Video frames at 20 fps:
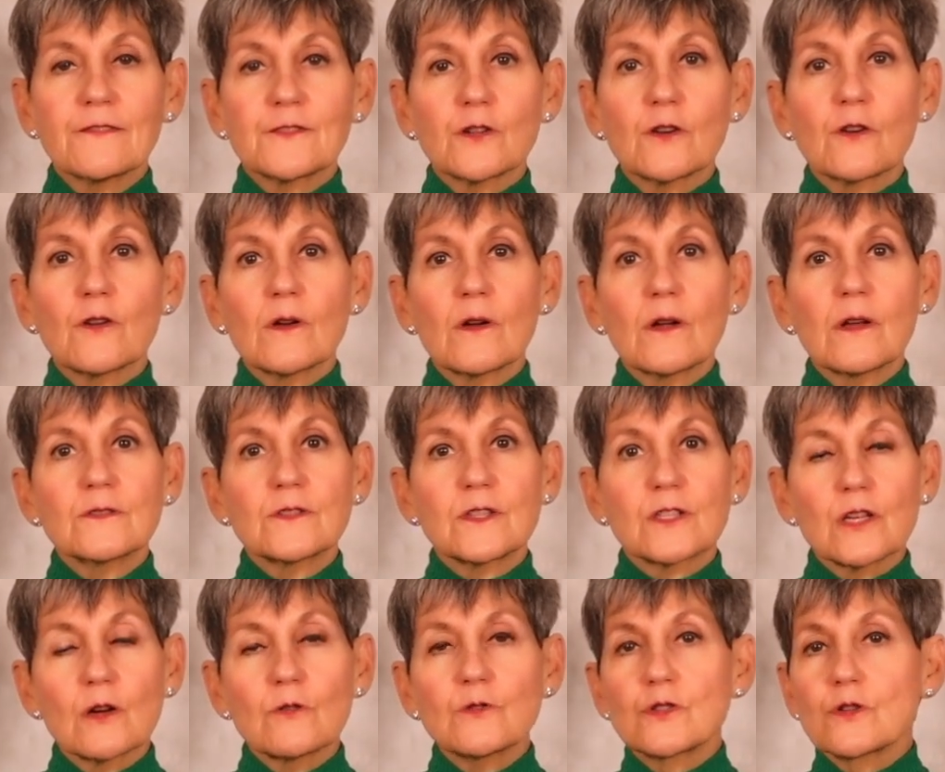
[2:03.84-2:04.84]

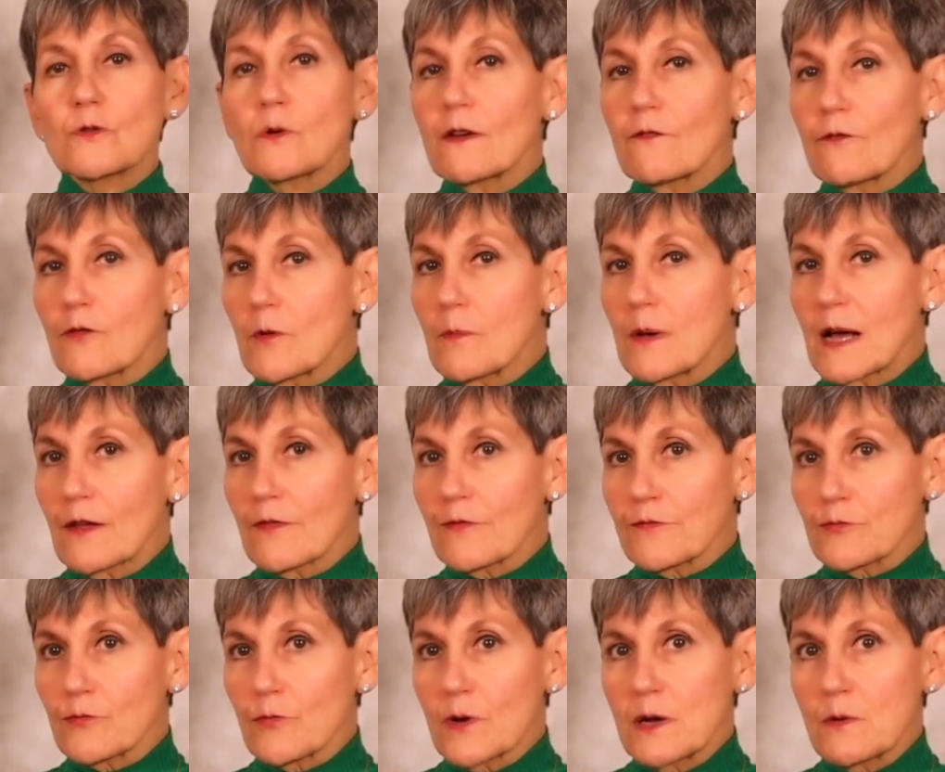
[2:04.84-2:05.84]
do it for
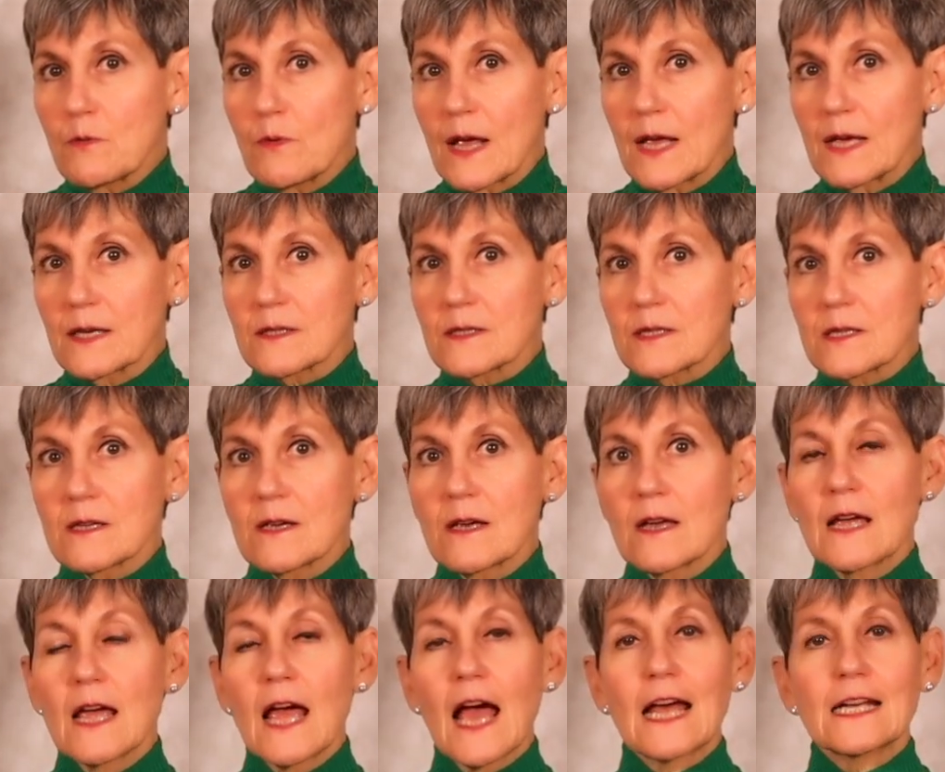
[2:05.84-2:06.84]
about 3 weeks,
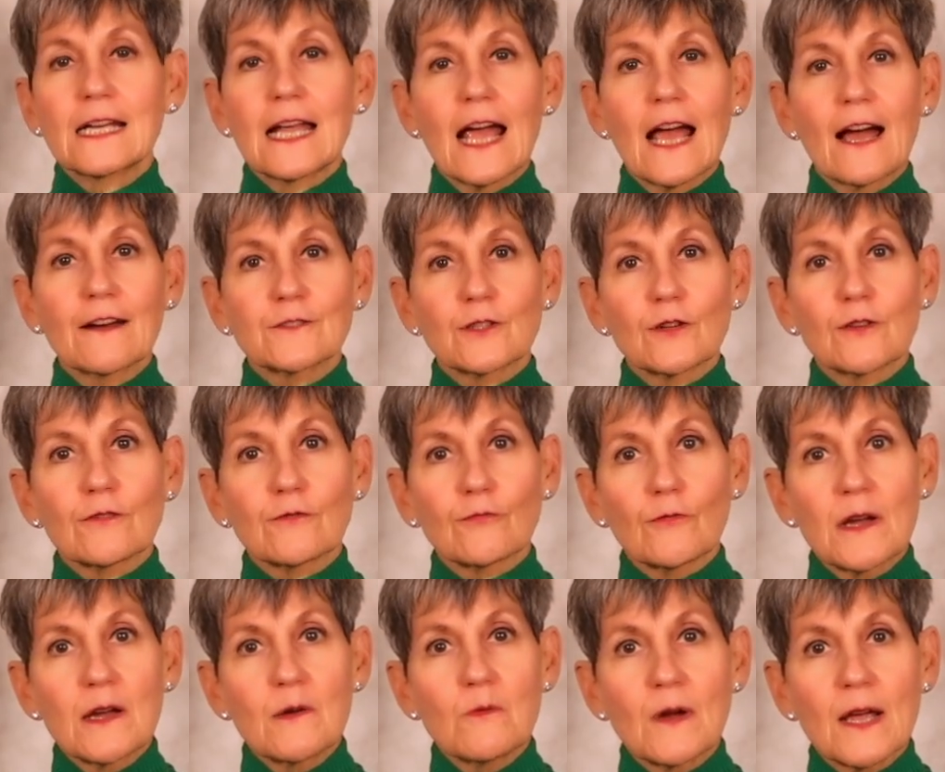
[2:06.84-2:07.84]
and after
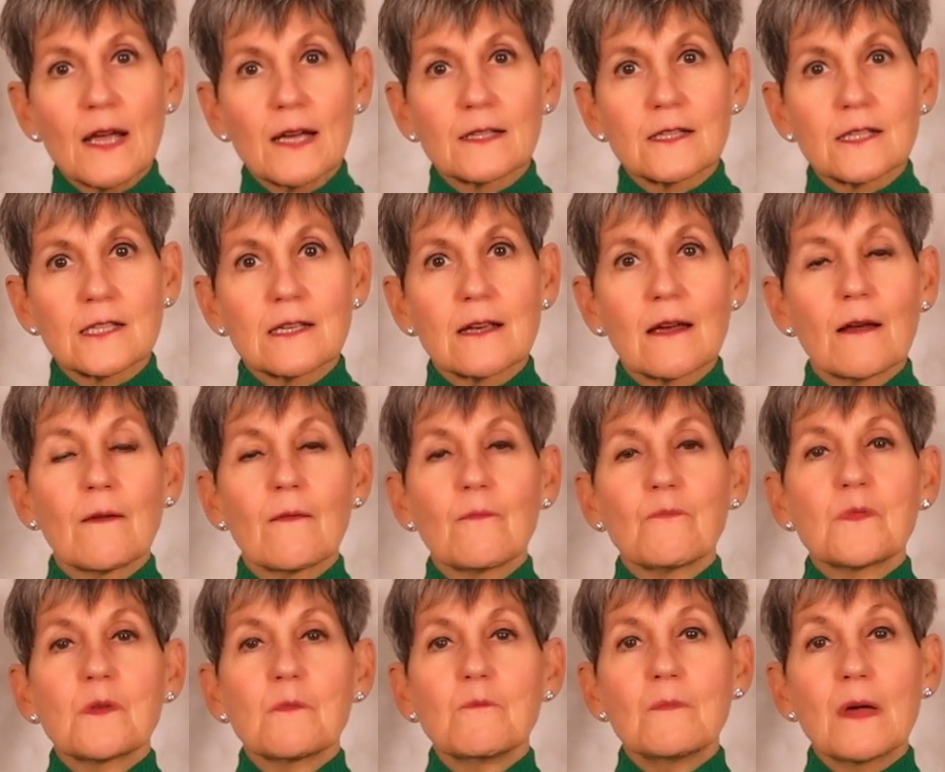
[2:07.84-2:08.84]
3 weeks,
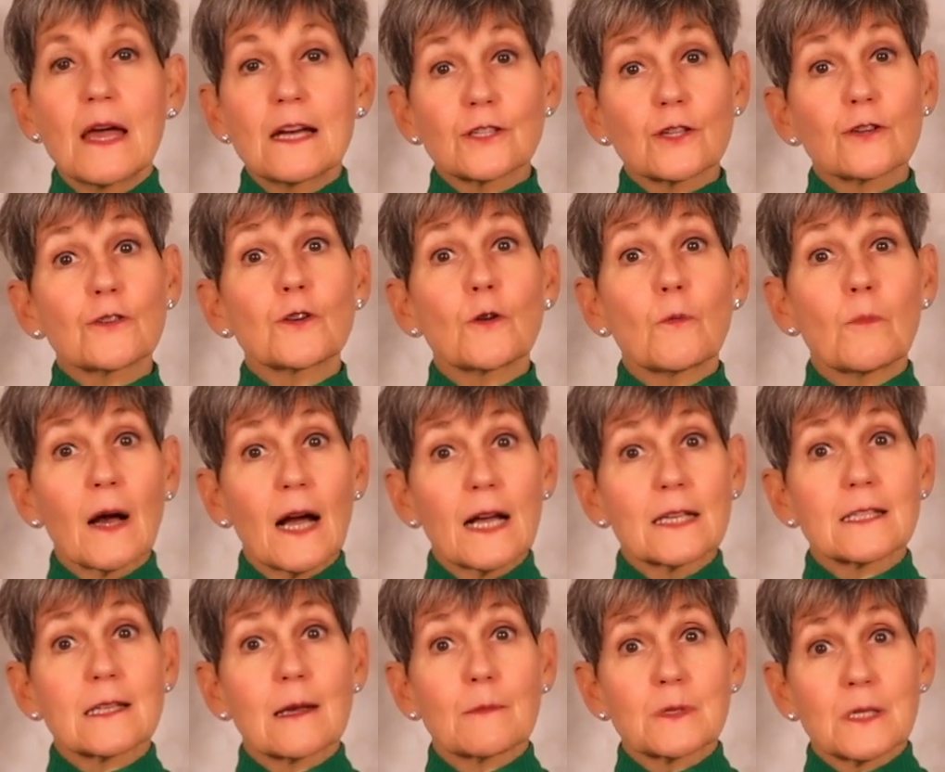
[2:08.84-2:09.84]
measure your
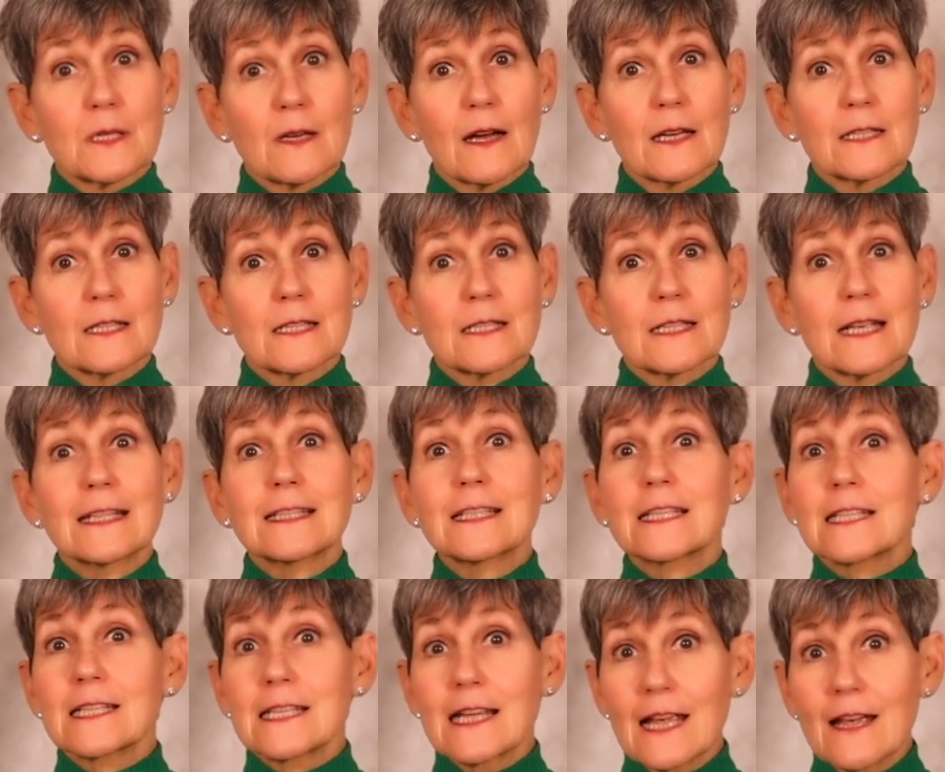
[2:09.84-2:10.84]
bicep sizes and
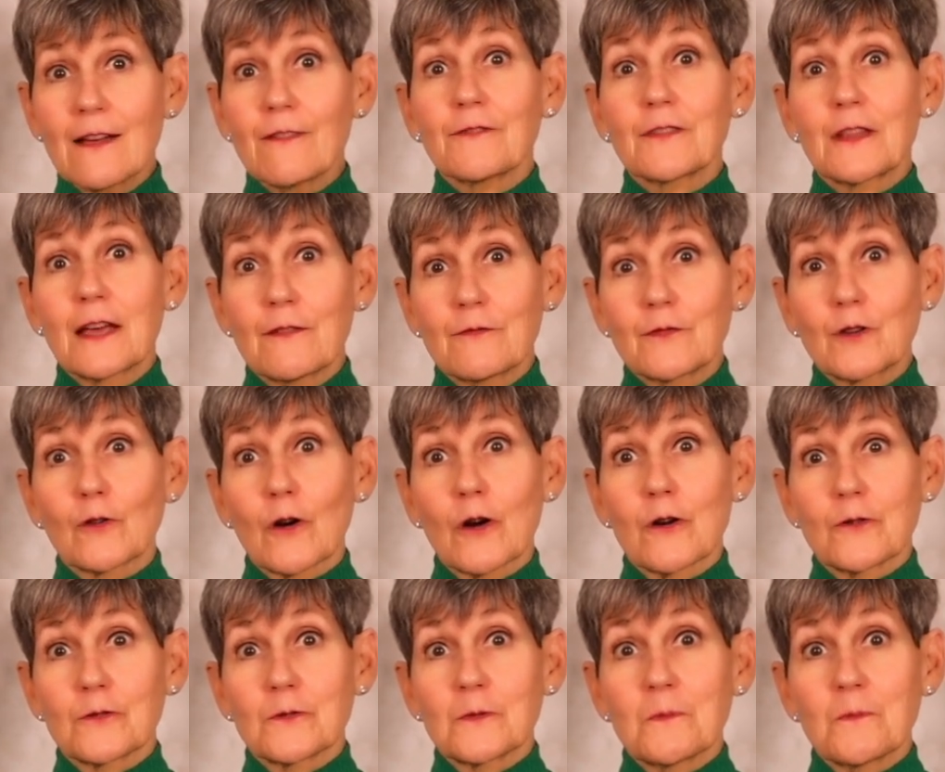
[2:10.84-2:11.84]
see if they've
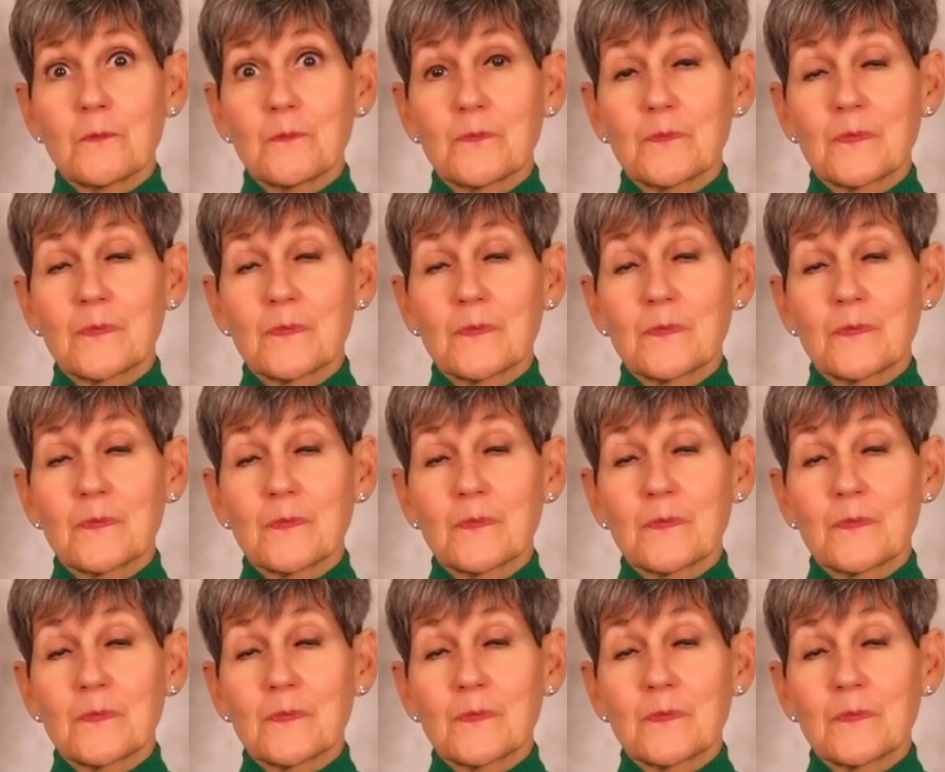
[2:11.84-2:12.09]
grown.